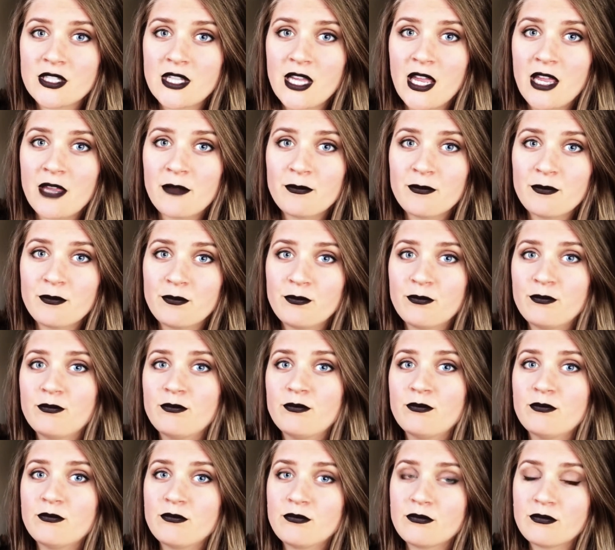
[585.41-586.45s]
type
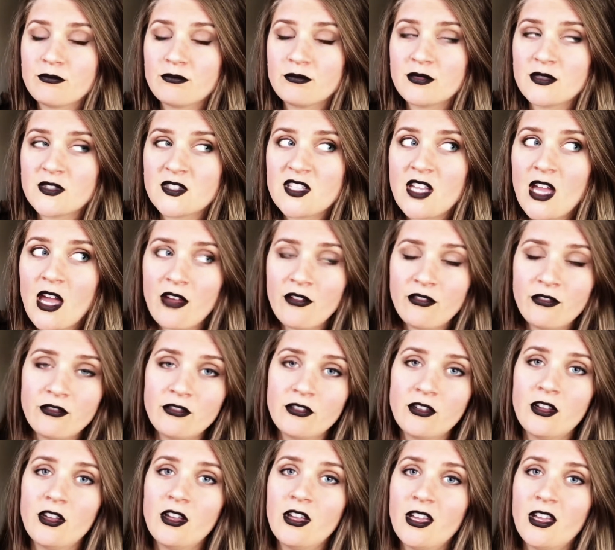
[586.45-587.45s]
stuff.